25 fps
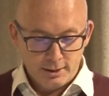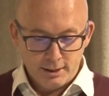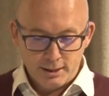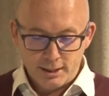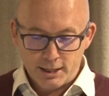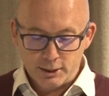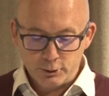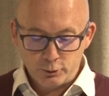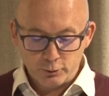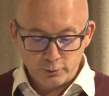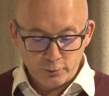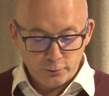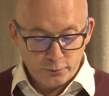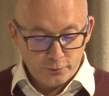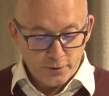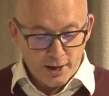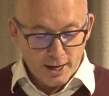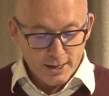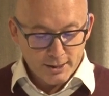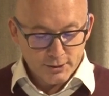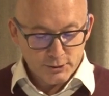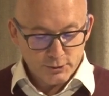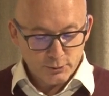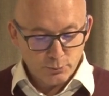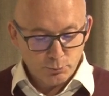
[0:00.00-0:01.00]
And on
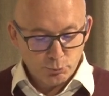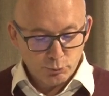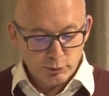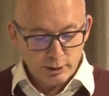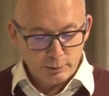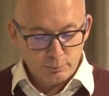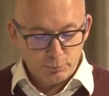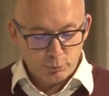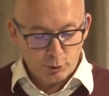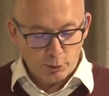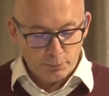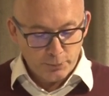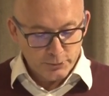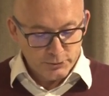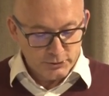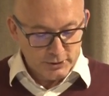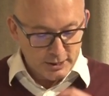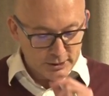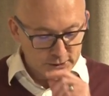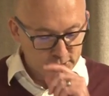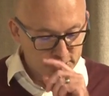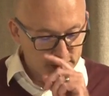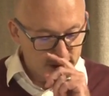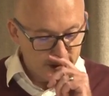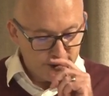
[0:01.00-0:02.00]
effects and print
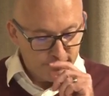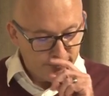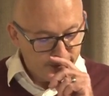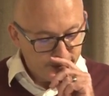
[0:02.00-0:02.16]
properties,